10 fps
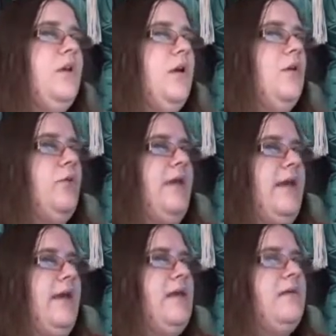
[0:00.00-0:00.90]

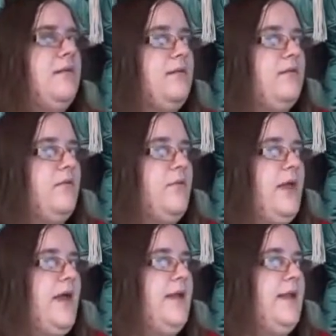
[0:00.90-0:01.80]
Okay, so
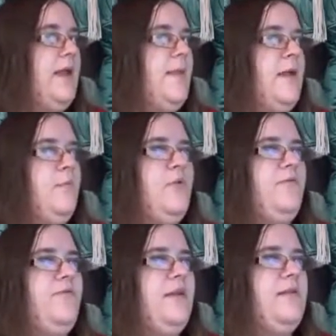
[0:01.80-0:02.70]
that, and then I
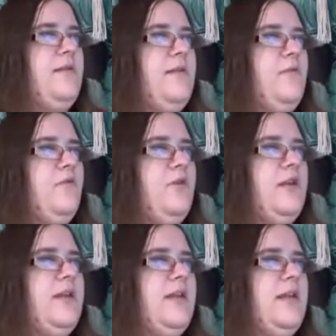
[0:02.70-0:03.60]
put fences over
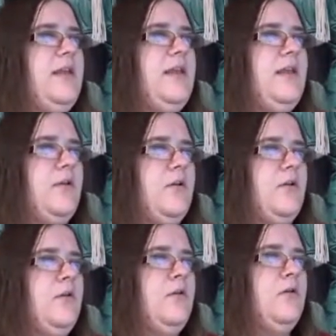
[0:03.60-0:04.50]

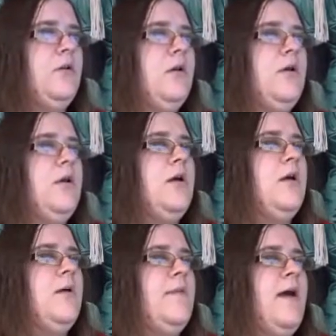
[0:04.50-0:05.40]
here.
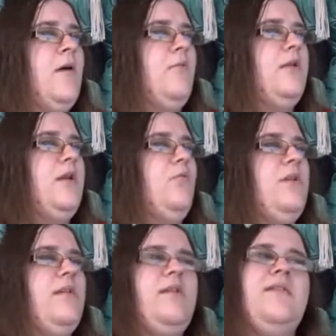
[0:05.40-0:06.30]
That it
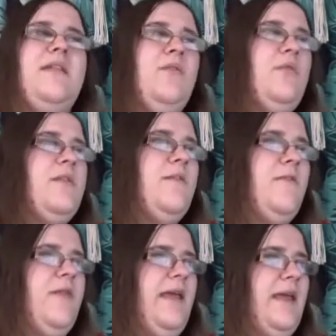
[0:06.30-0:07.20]
was a
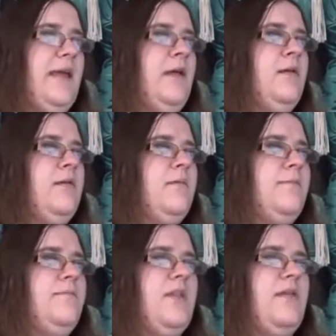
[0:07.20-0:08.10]
thing.
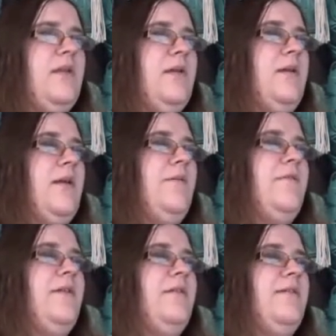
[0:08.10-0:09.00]
I
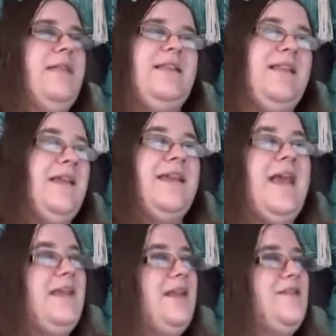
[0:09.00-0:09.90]
feel
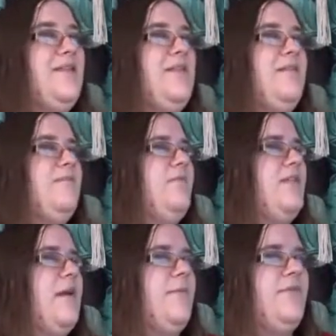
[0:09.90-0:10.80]
again, it just
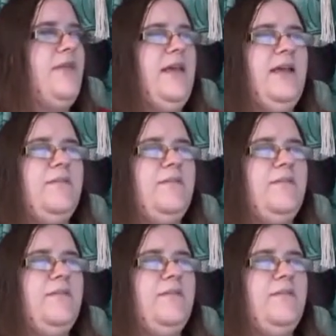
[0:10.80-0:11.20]
something